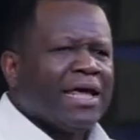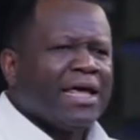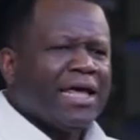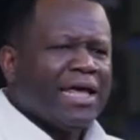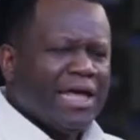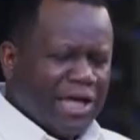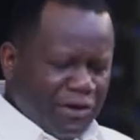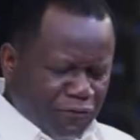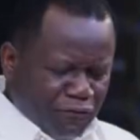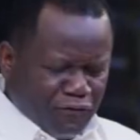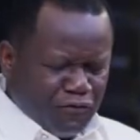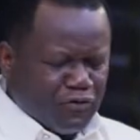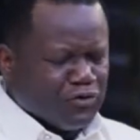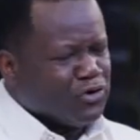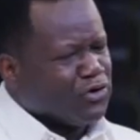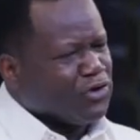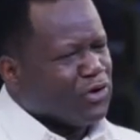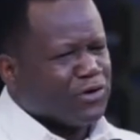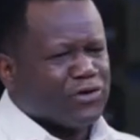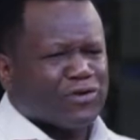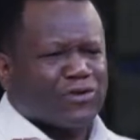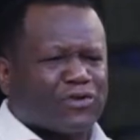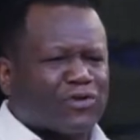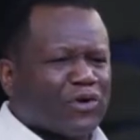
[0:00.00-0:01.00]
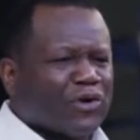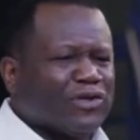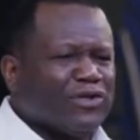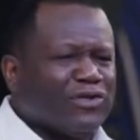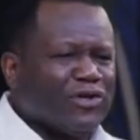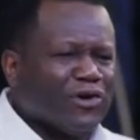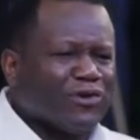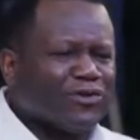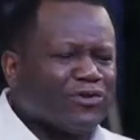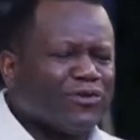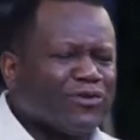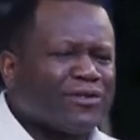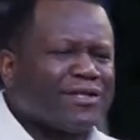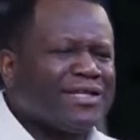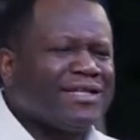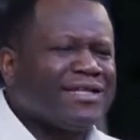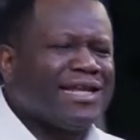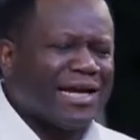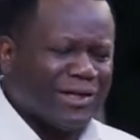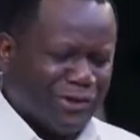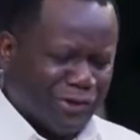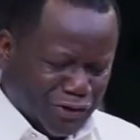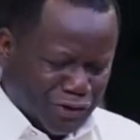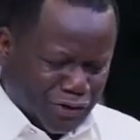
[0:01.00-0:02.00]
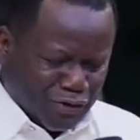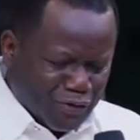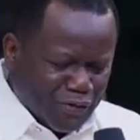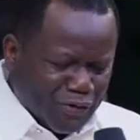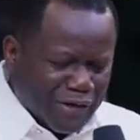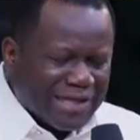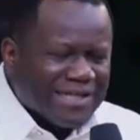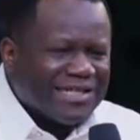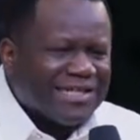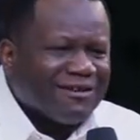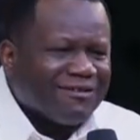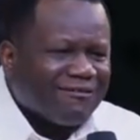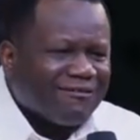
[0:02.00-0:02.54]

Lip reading: If you just study us, you see that doing the